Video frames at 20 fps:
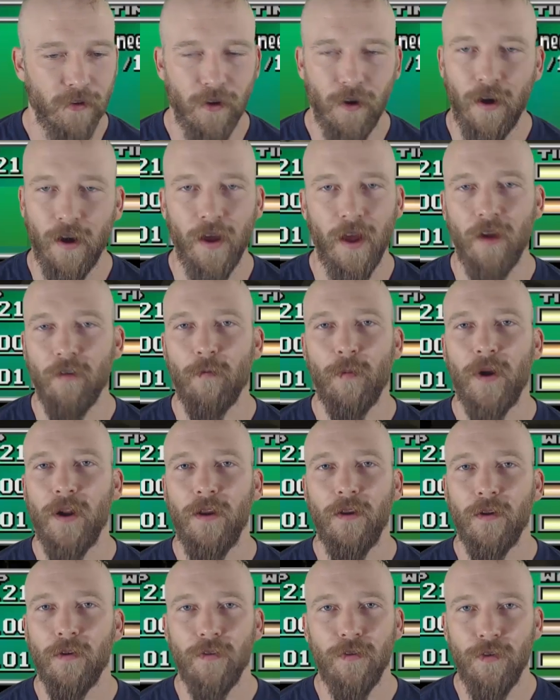No,
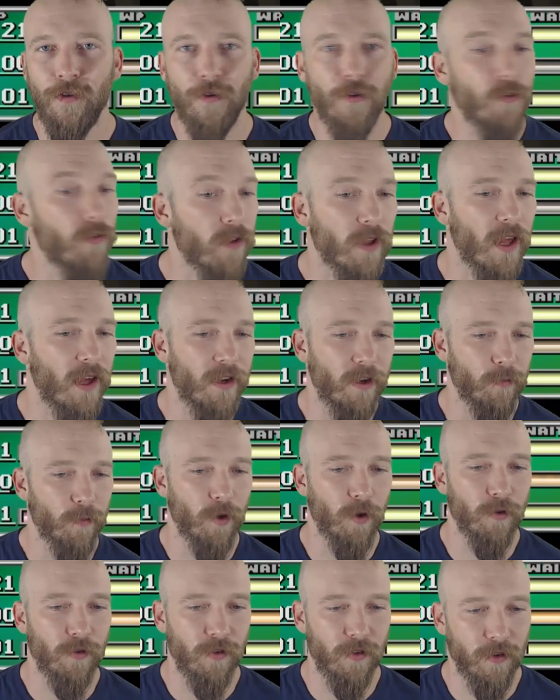everybody knows you use lightning
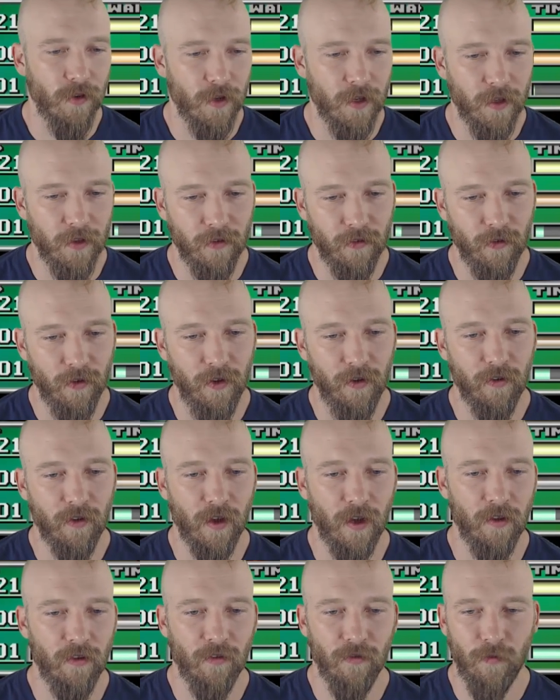bolts against these
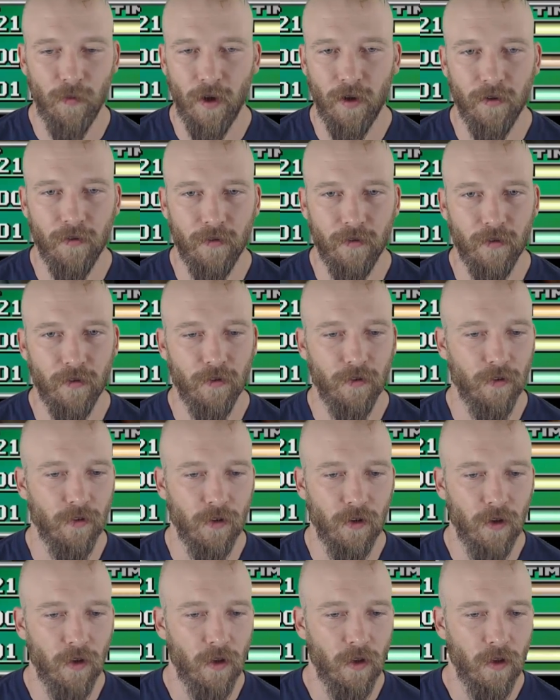kinds of monsters.
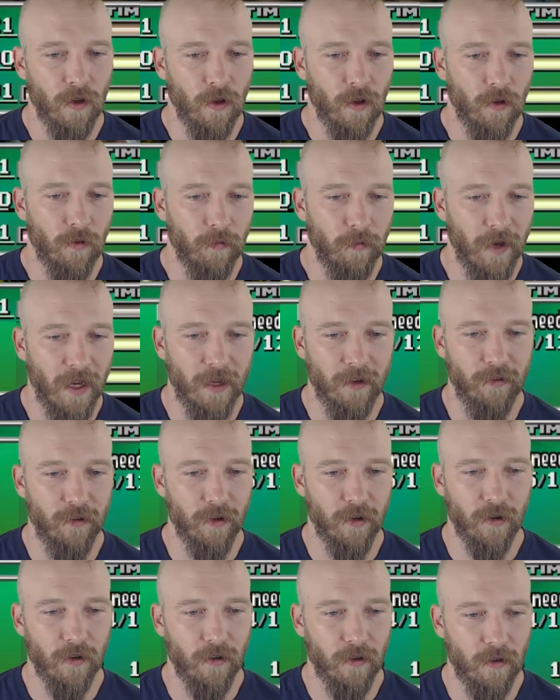
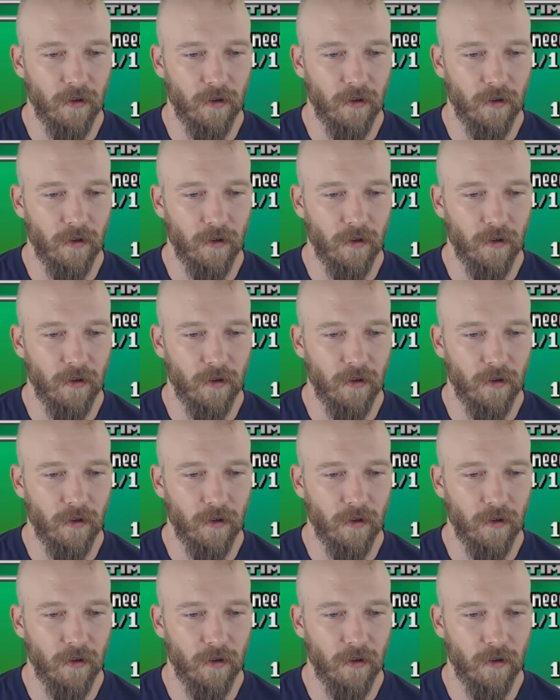Magic.